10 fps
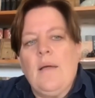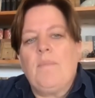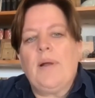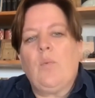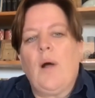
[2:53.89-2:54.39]

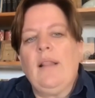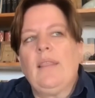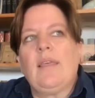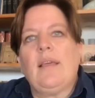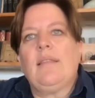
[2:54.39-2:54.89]
But one
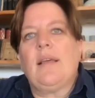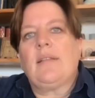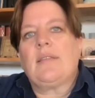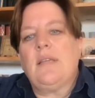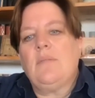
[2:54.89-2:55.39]
thing
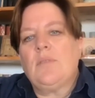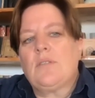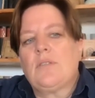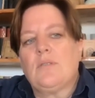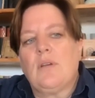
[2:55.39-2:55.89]
that seems
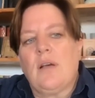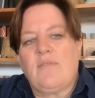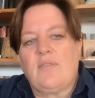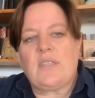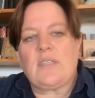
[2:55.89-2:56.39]
to
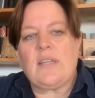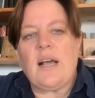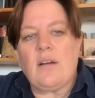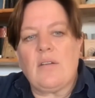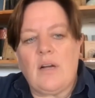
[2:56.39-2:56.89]
have
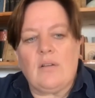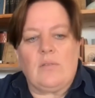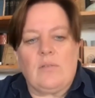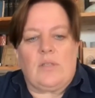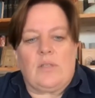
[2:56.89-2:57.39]
stuck
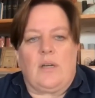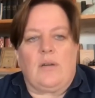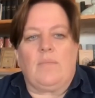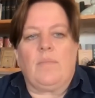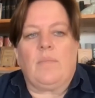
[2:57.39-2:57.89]
around
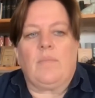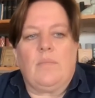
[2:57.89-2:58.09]
the